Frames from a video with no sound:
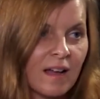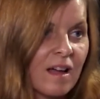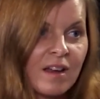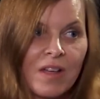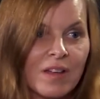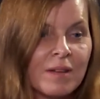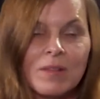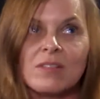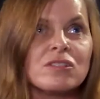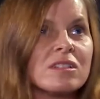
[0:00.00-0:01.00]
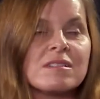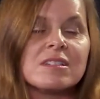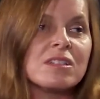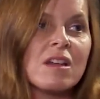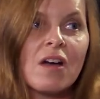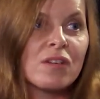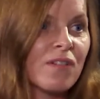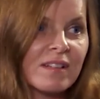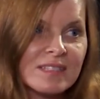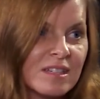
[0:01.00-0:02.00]
And there's just other
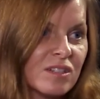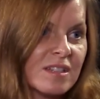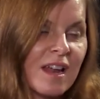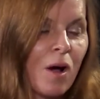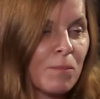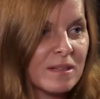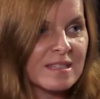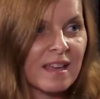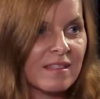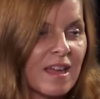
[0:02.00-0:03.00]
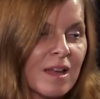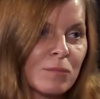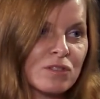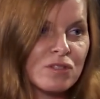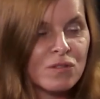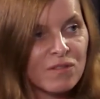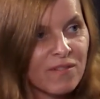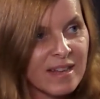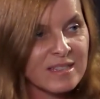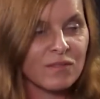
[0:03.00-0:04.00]
volunteers that help us get the animals to the
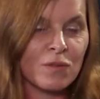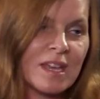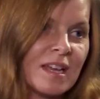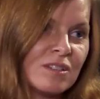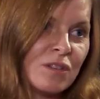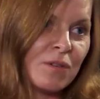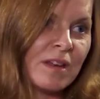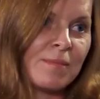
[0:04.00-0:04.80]
vets if we can't do it.